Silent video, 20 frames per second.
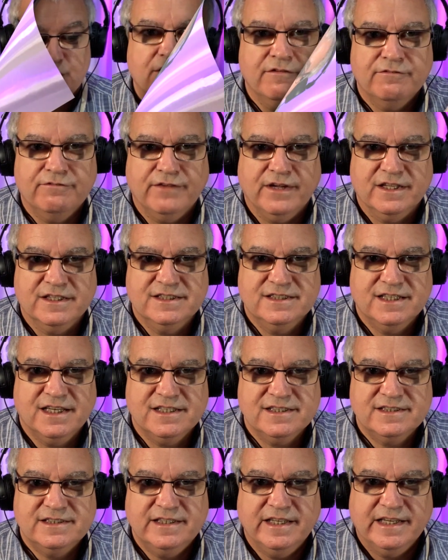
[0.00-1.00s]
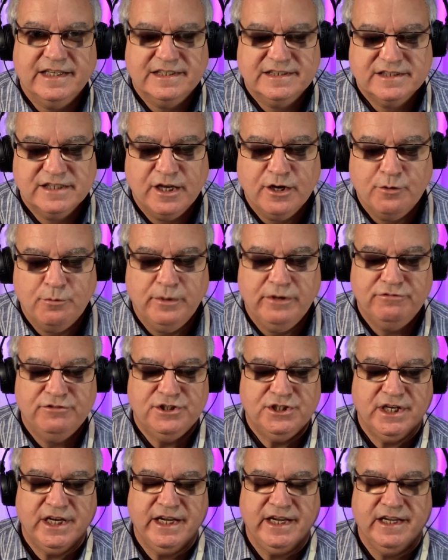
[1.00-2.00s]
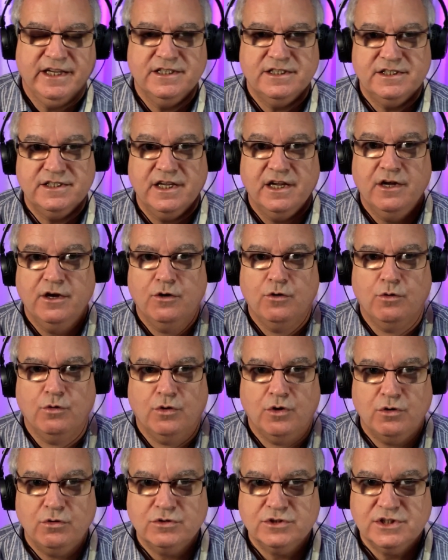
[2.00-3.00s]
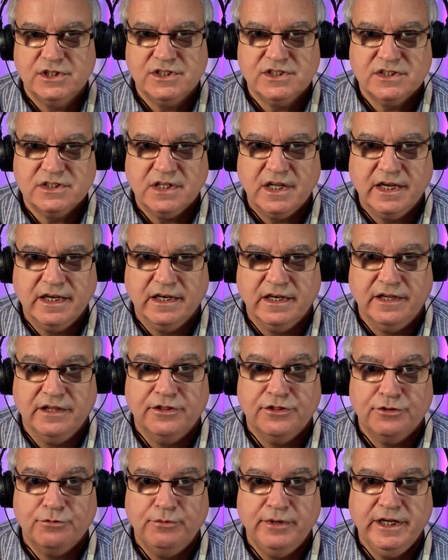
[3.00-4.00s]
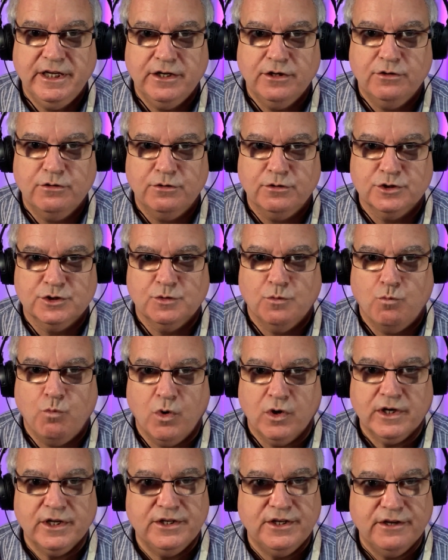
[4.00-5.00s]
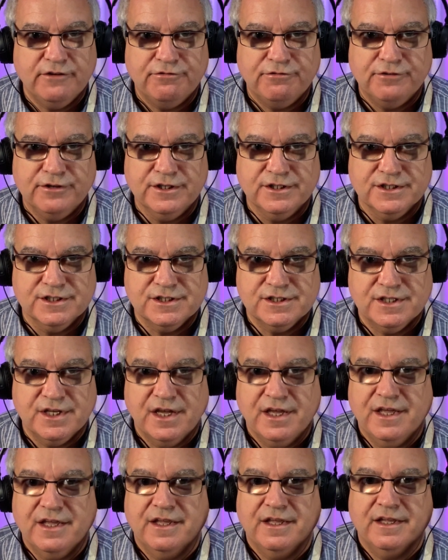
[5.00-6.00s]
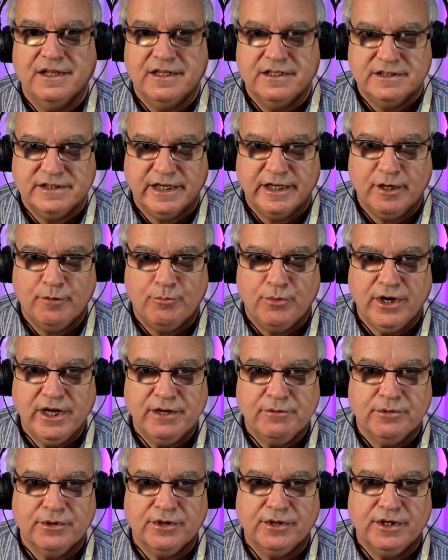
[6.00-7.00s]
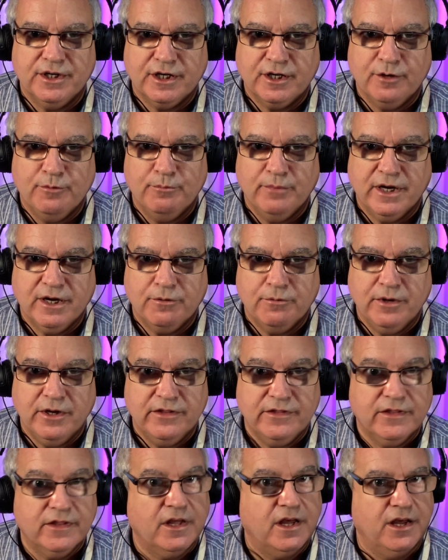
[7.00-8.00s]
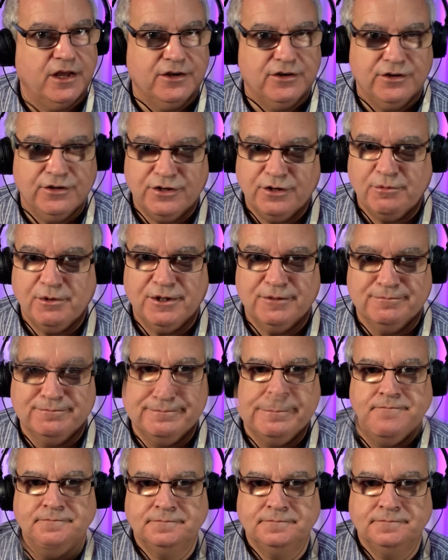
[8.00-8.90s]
Fantastic. So we've changed or altered slightly 3 chords. What a difference. Take a break. We're going to come back with another one.